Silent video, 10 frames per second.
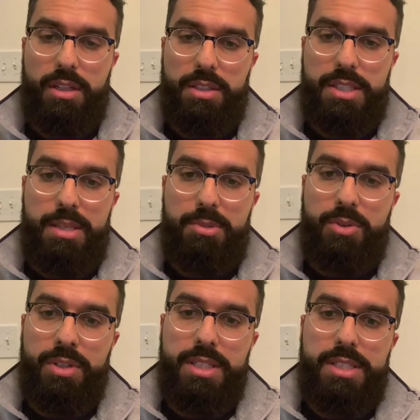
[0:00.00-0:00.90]
Let's keep
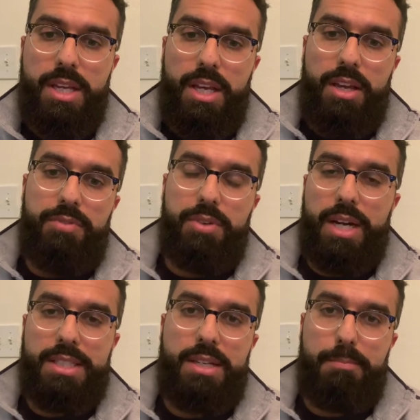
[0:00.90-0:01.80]
doing this. If you
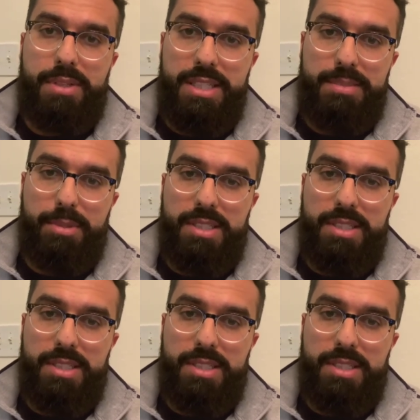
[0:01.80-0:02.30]
guys can please